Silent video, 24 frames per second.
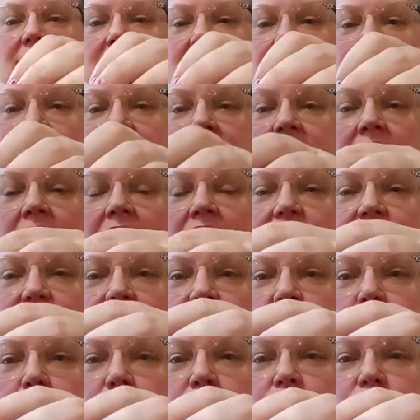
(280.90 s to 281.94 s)
he didn't cut
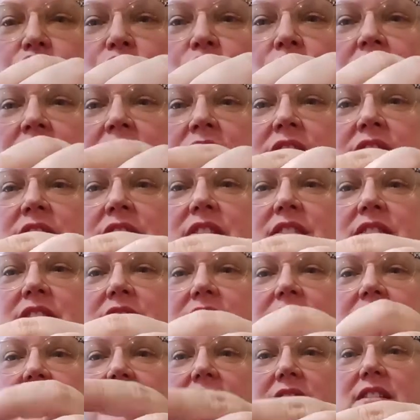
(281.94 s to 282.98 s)
super short,
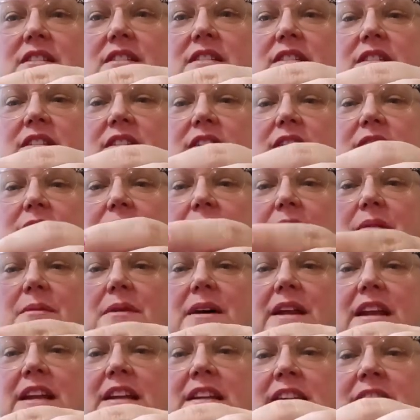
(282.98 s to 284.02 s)

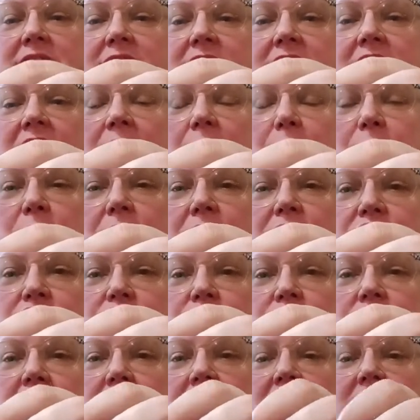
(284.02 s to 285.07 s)
but he did cut pretty
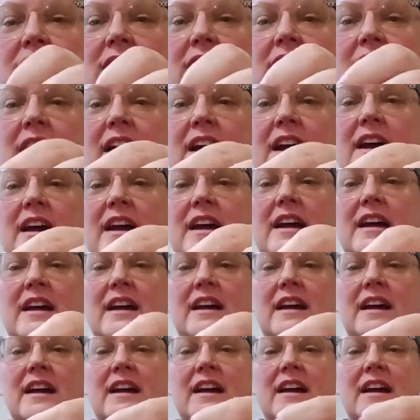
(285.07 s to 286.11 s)
short.
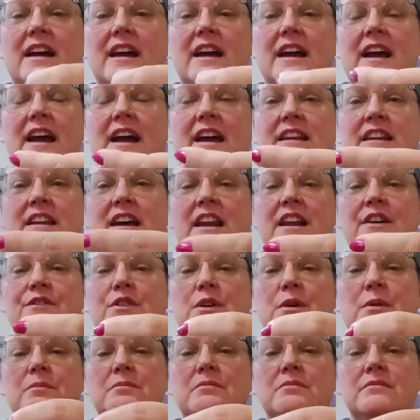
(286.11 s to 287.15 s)
And none of
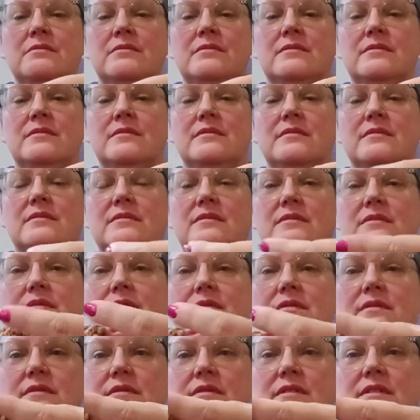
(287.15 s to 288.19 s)
them
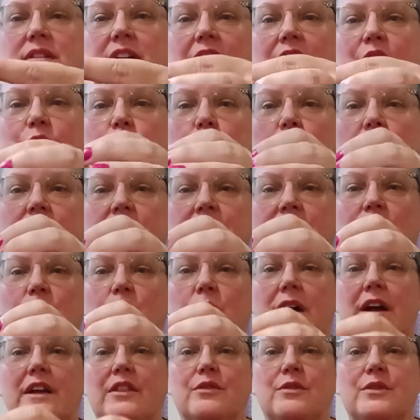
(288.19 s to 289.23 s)
have worked
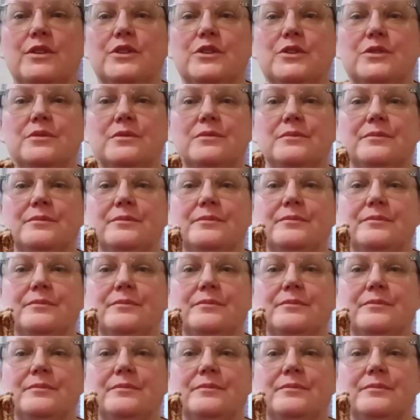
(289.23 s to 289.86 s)
their way through.